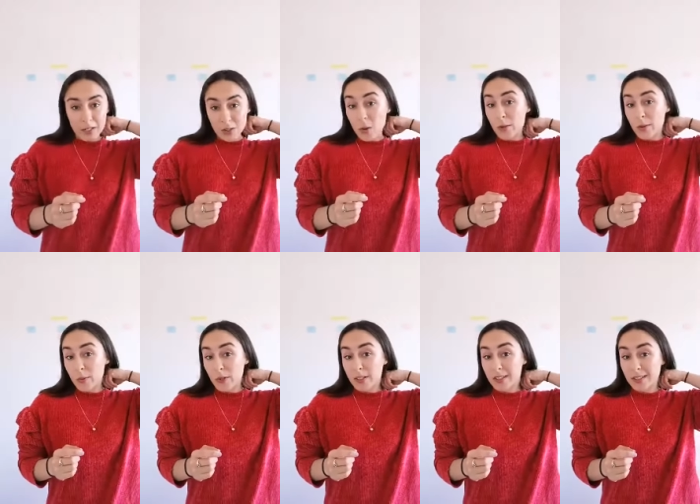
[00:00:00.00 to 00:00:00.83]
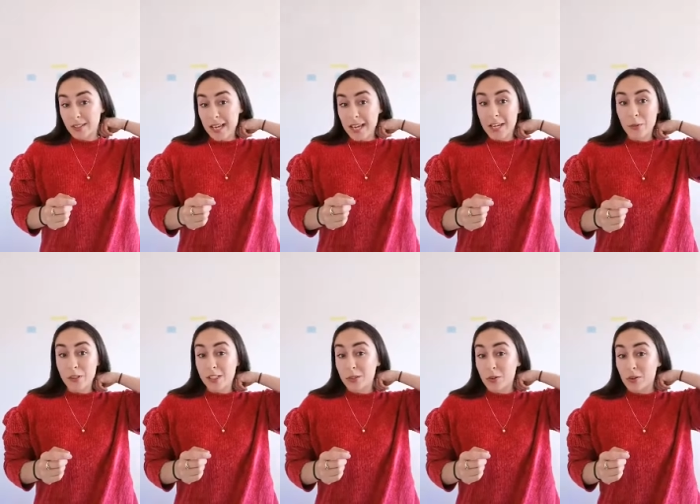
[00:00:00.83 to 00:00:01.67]
So here he was. He
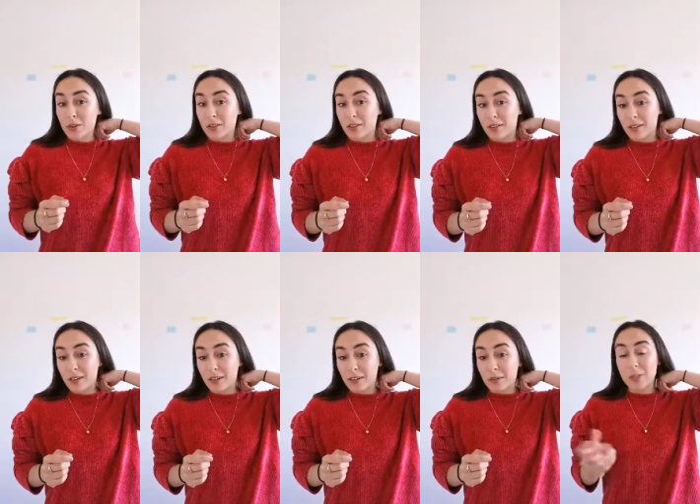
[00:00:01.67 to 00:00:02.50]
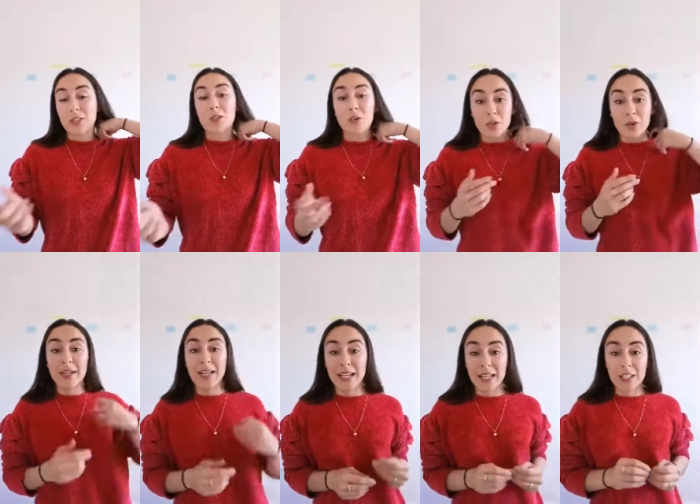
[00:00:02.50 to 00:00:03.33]
was a son, was a son of
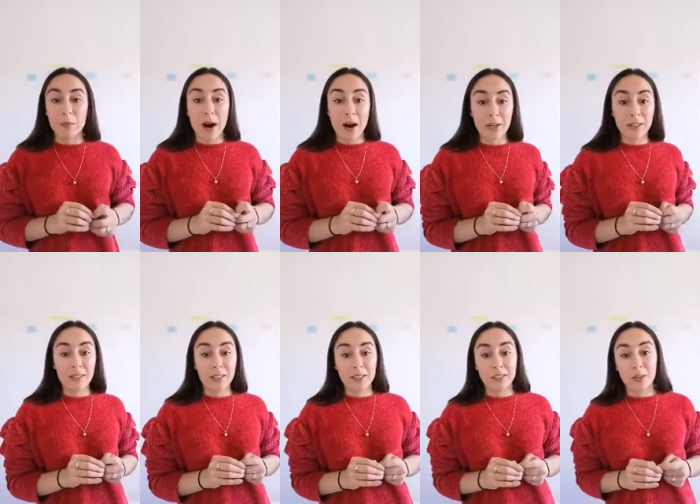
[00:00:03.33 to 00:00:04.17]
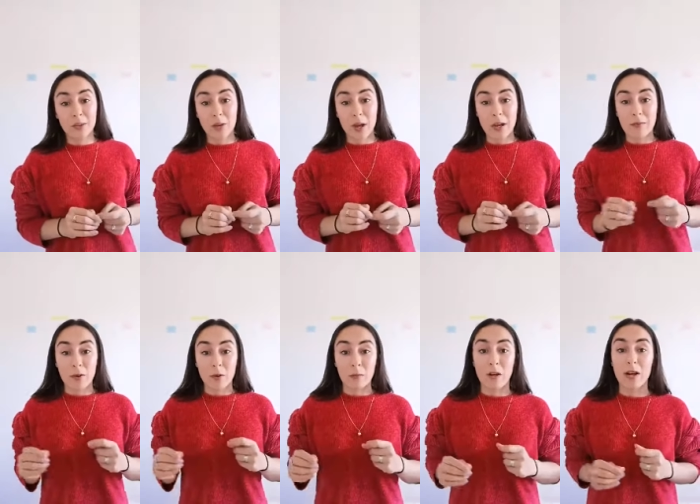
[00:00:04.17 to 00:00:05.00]
an English baron, so came
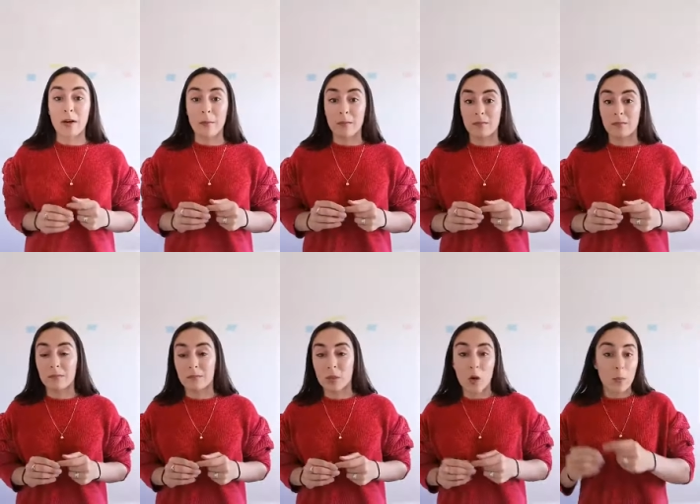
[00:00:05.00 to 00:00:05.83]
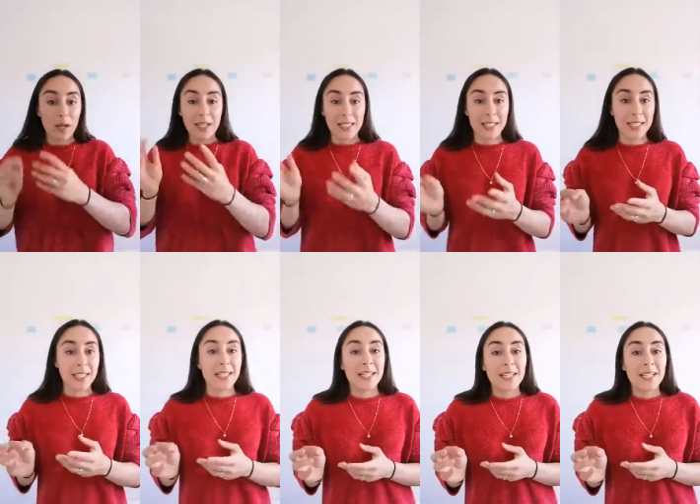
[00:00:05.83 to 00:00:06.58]
from um, nobility.